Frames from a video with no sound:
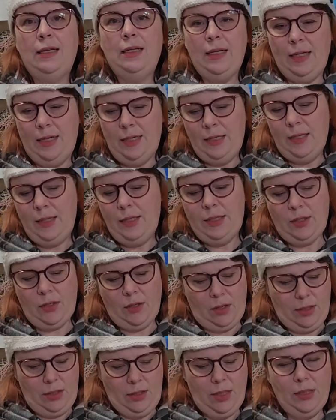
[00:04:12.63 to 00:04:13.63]
is
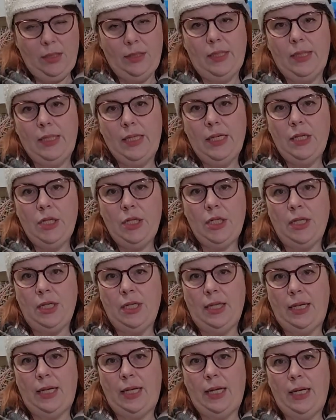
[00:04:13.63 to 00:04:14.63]
our little ski
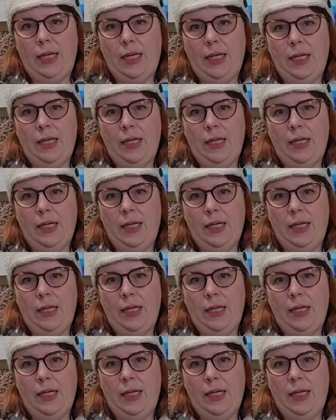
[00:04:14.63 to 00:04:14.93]
chalet.